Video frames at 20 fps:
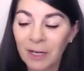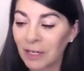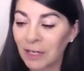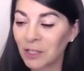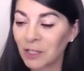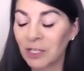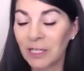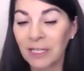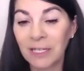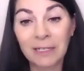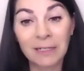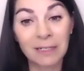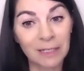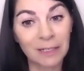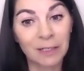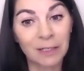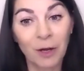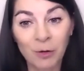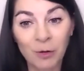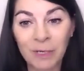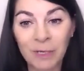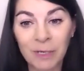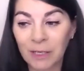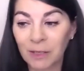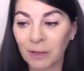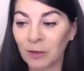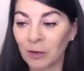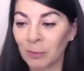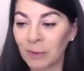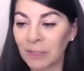And she did home
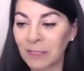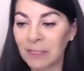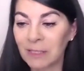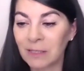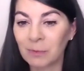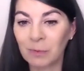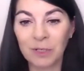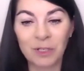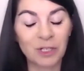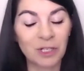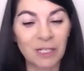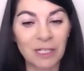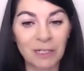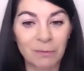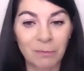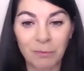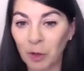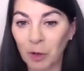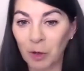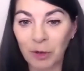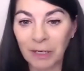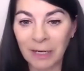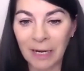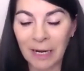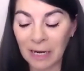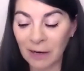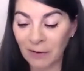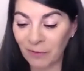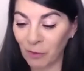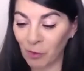economics, which she got an
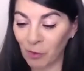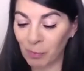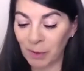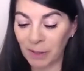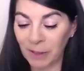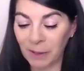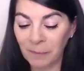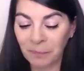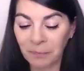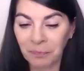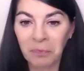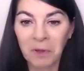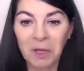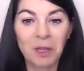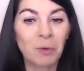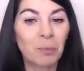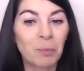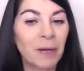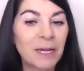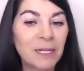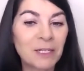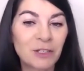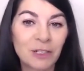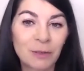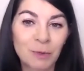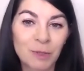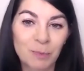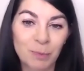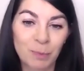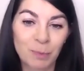A for, but the pastry
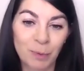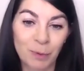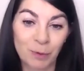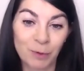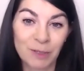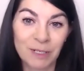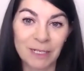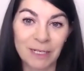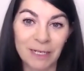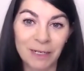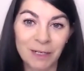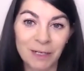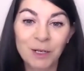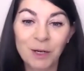was brought in.